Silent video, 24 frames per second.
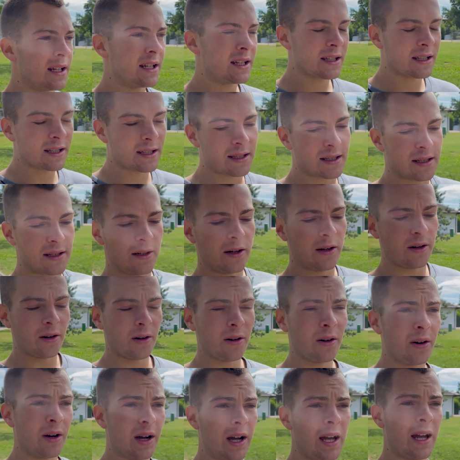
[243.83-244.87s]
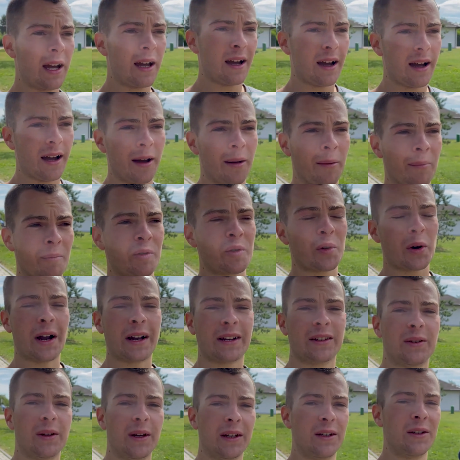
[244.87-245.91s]
So I'm trying
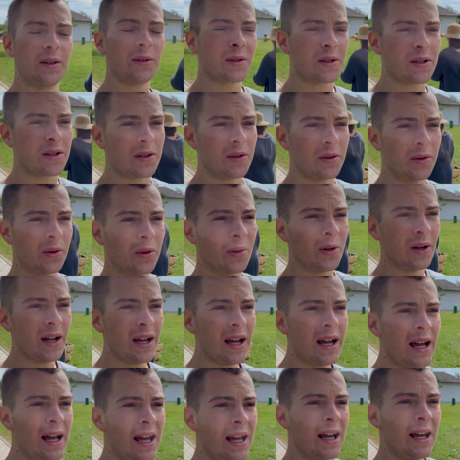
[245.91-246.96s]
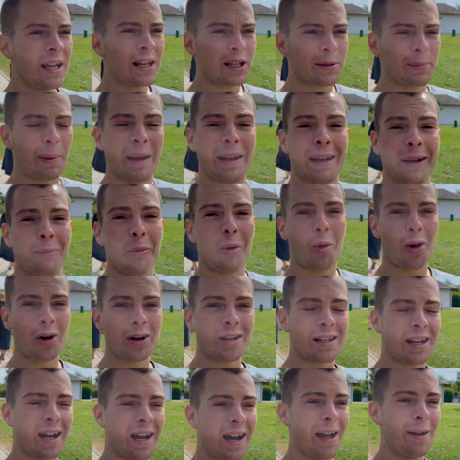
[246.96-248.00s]
to get used to spending more
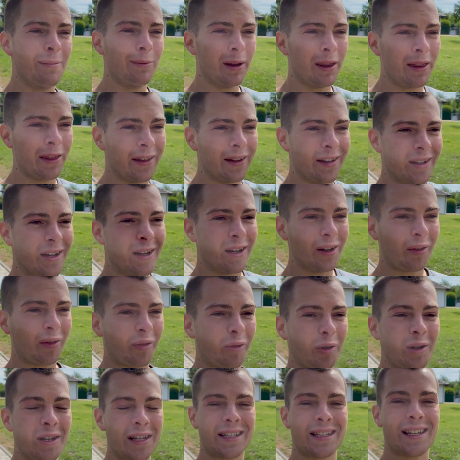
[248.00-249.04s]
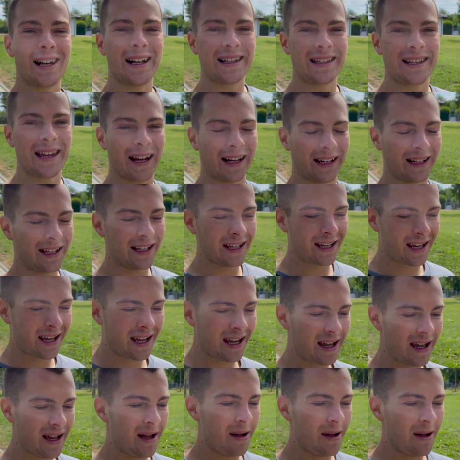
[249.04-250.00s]
time in the freestyle technique,